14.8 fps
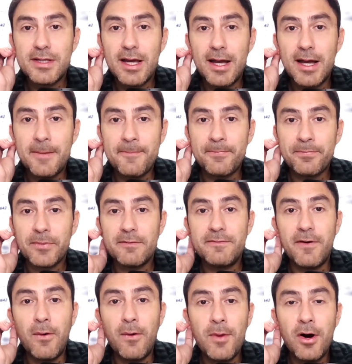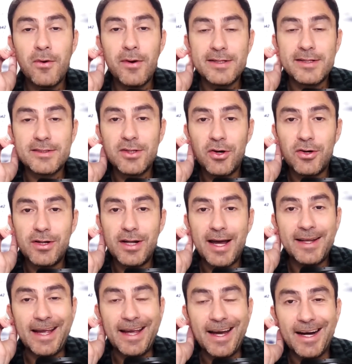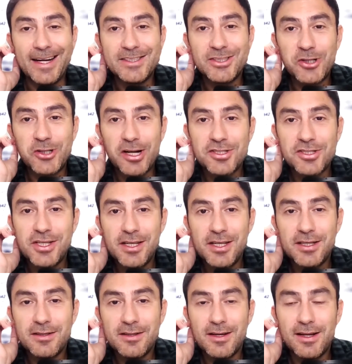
FOMO is not an AI strategy,